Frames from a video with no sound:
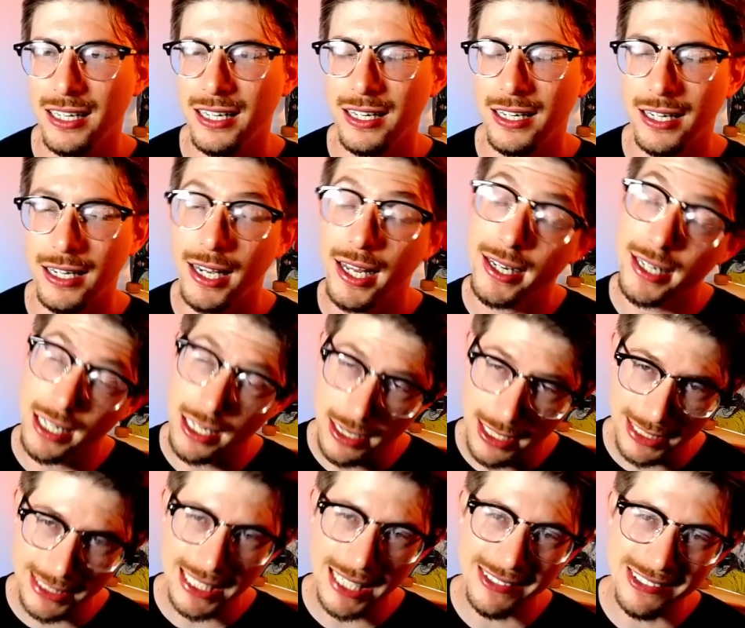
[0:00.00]
And
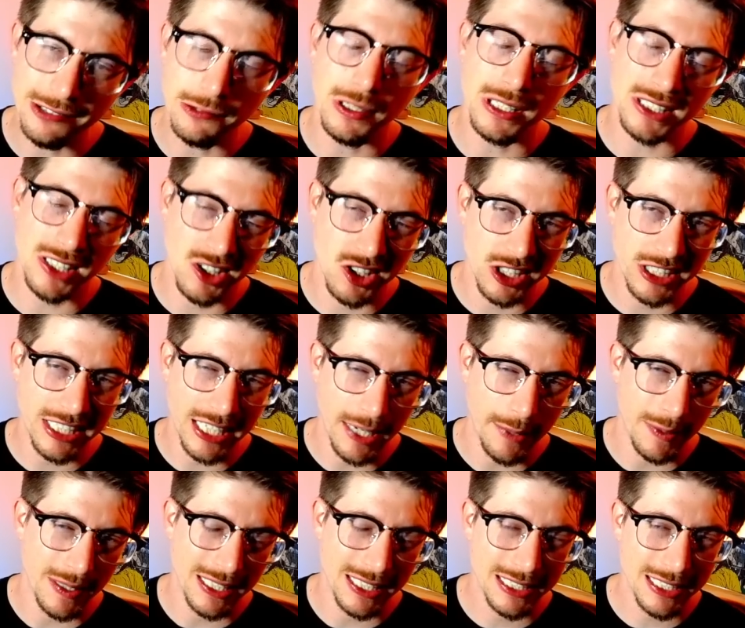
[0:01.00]
this time it was on good
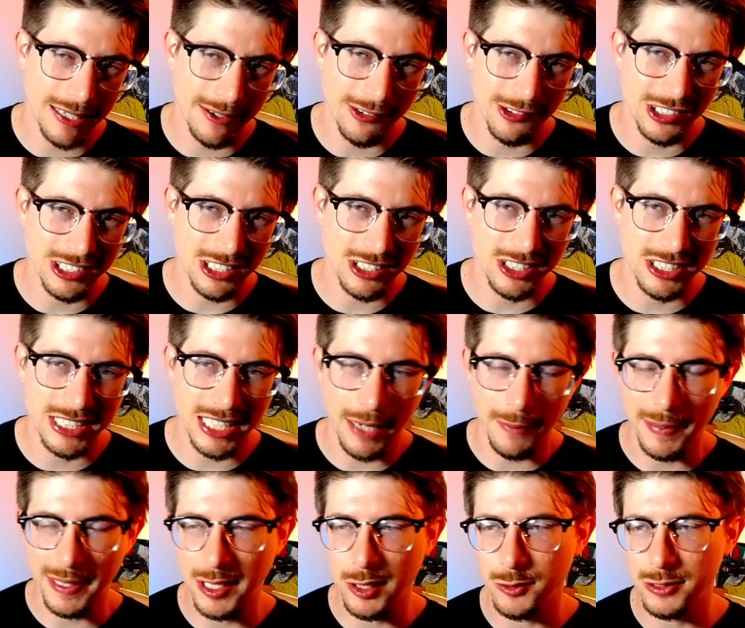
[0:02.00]

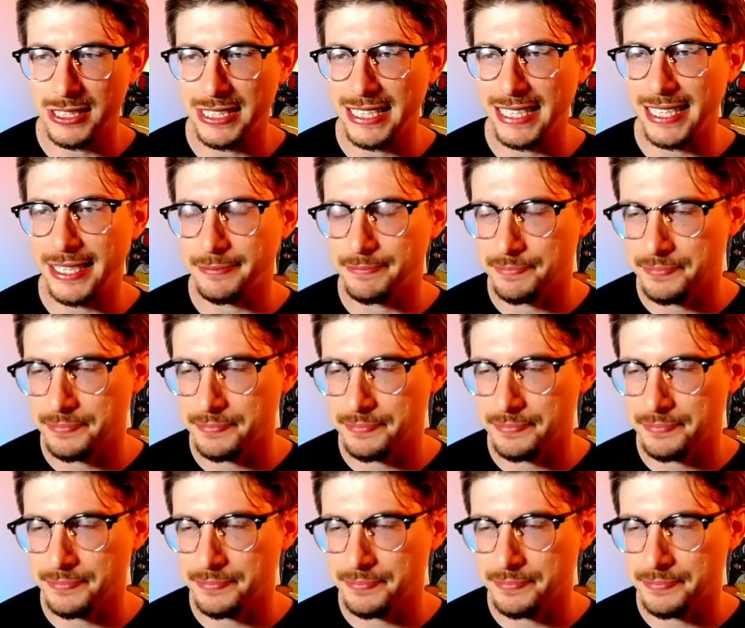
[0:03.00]
timing. No sneak.